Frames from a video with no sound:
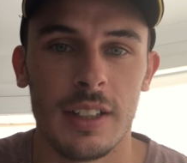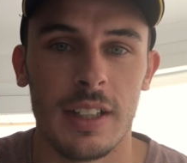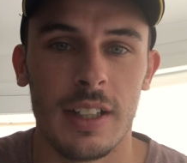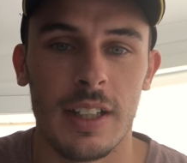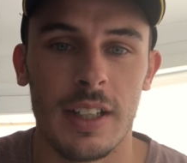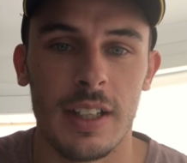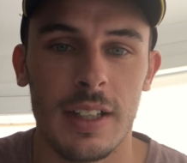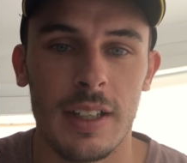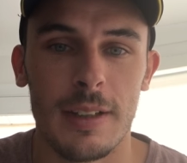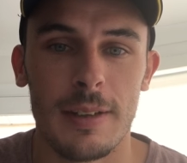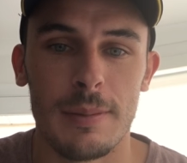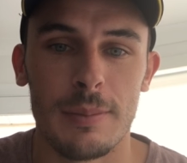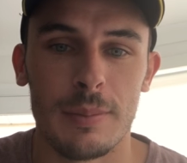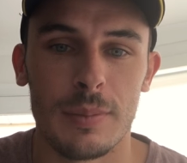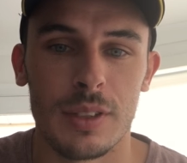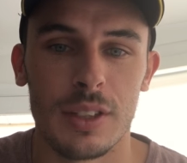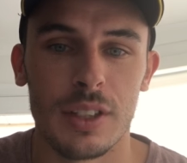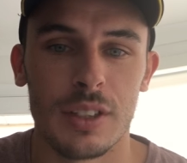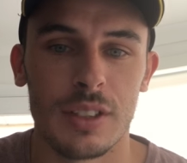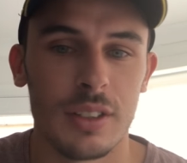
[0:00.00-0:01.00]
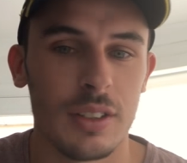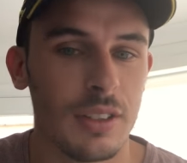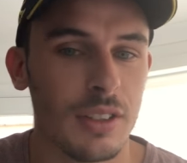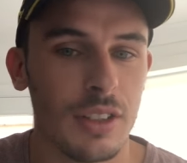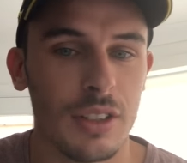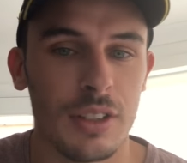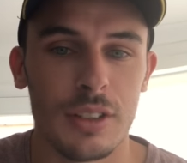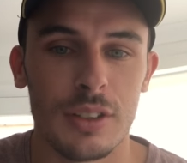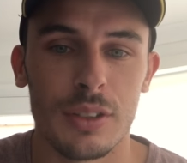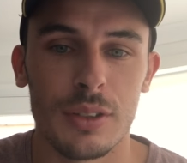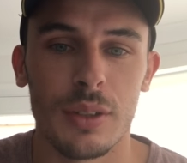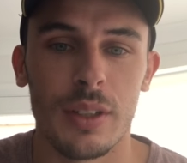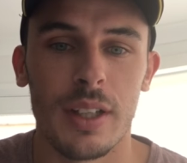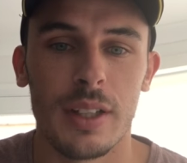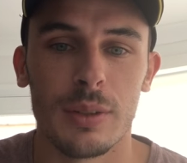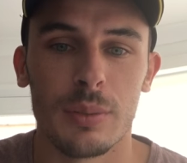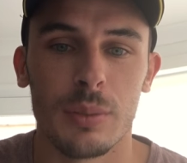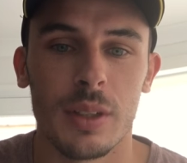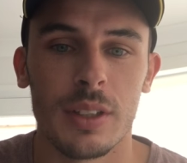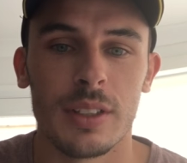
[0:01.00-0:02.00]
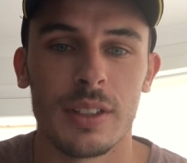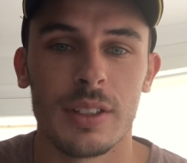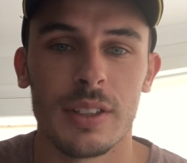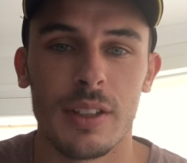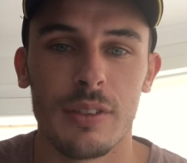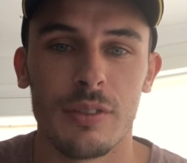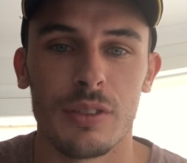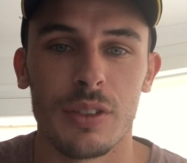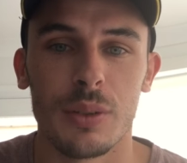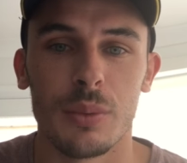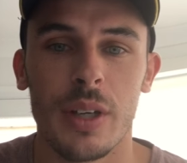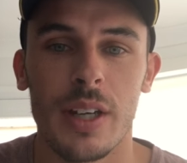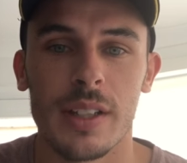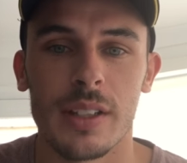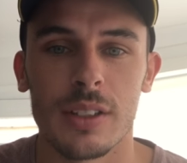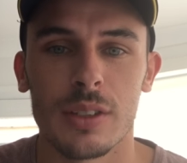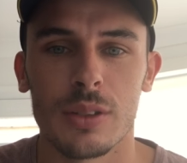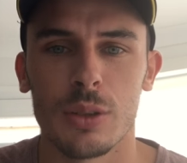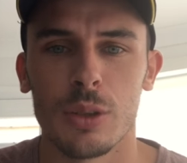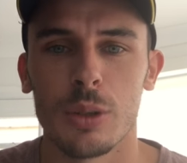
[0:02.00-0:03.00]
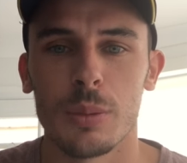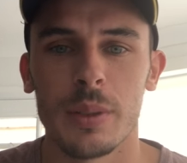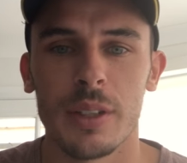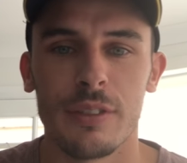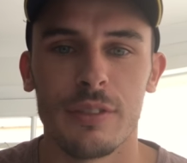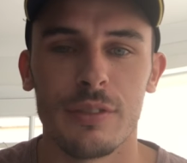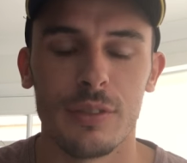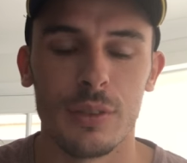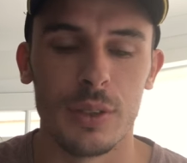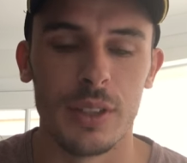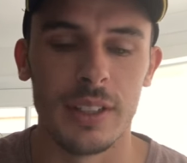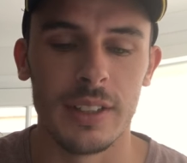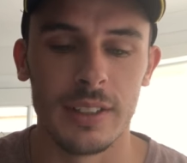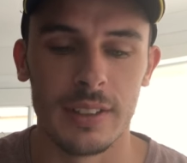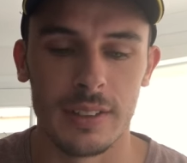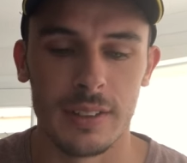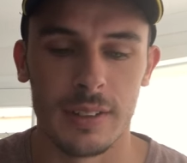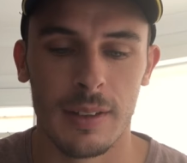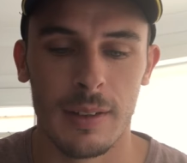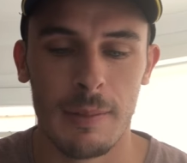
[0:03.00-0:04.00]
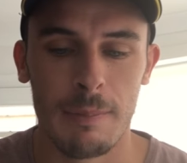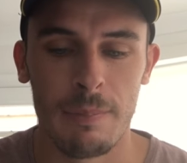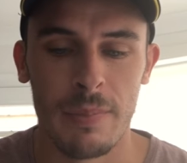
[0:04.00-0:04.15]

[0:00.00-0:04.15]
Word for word: Um, just gonna do these once every week, just talk a bit of footy, and